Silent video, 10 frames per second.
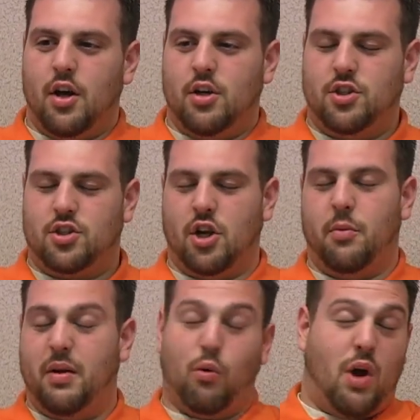she's gonna
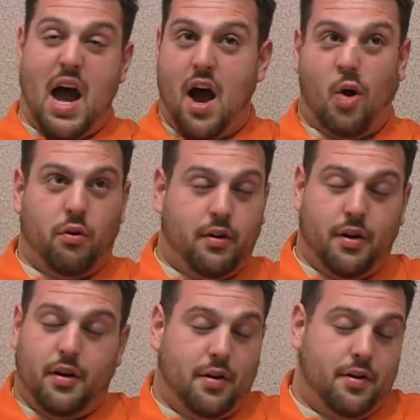be around.
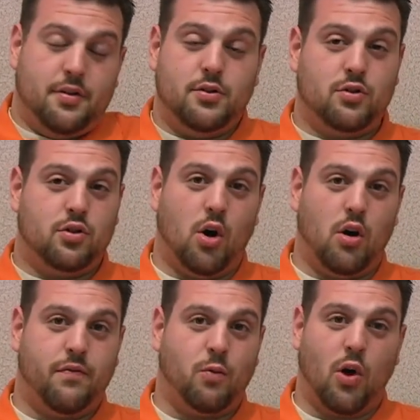So
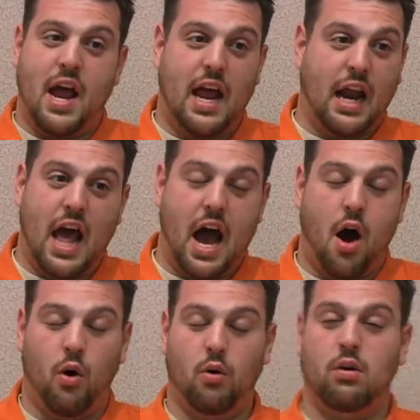if we're hanging
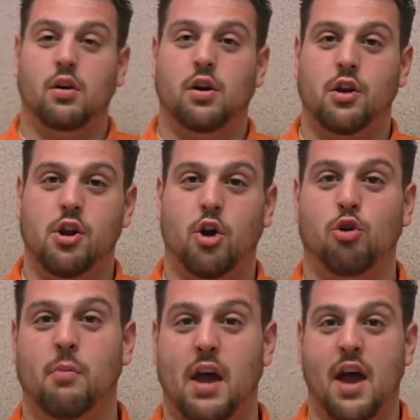out, you know, you
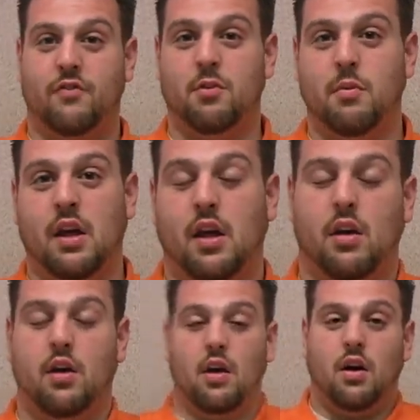may have to
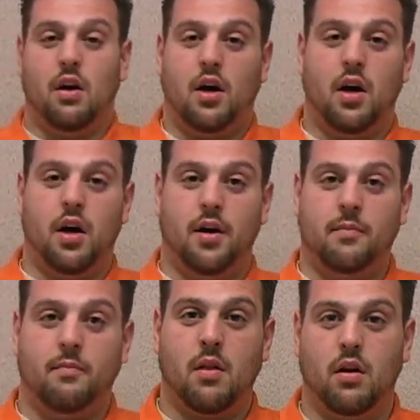meet. Uh,
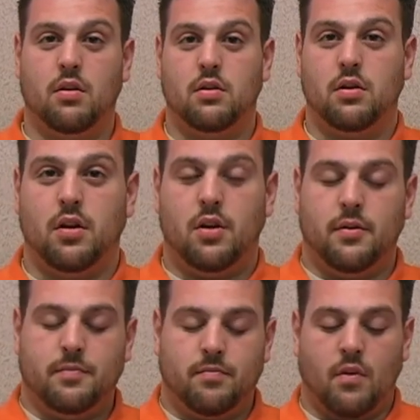
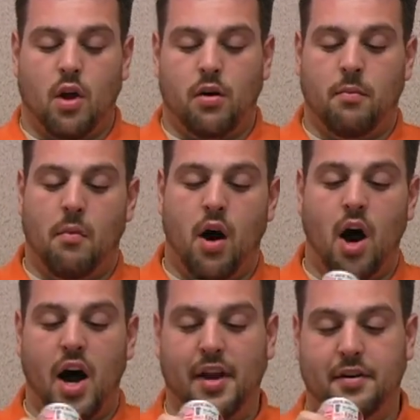
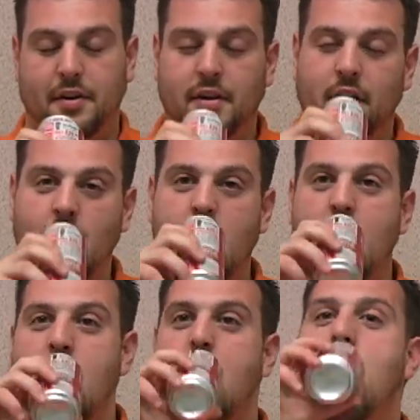mod.
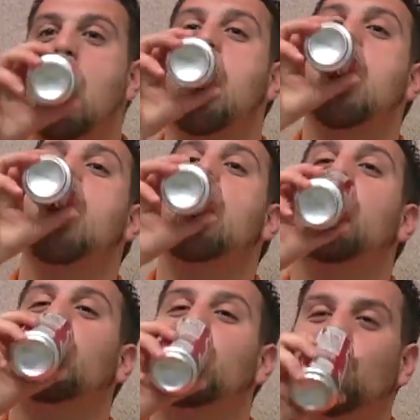
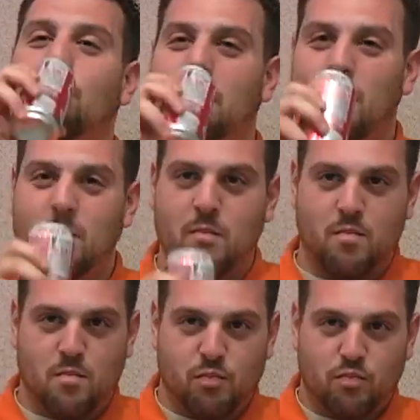All right, I'm just going to ask
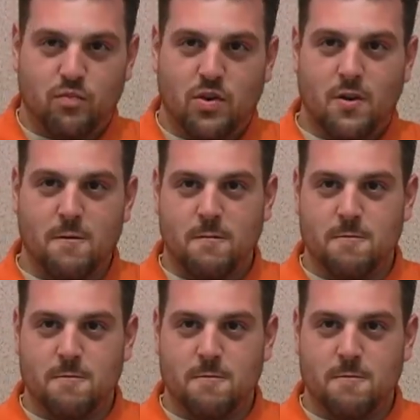you the last question